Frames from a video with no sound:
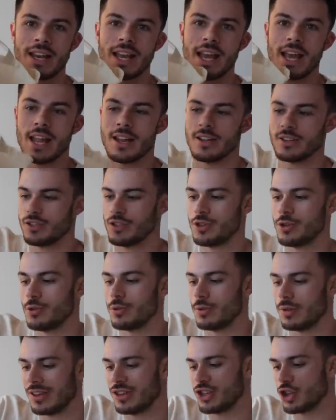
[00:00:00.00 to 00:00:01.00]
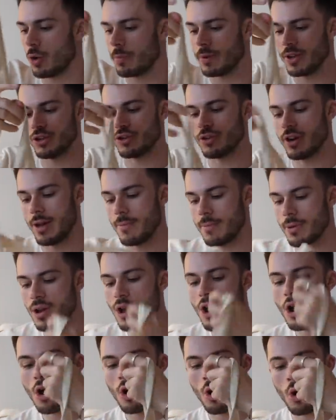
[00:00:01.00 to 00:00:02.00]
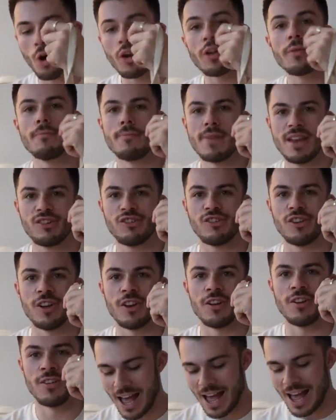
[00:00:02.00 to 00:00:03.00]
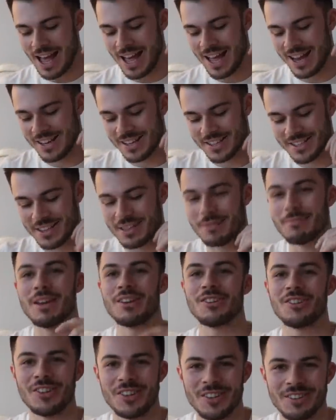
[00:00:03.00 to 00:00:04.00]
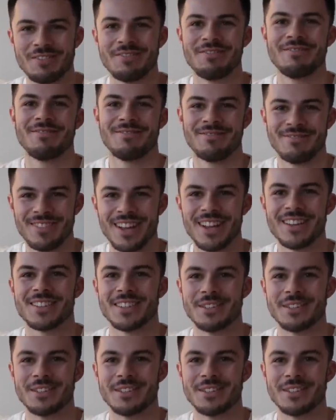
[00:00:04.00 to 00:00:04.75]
Into this shopping trip on a mission, and the mission is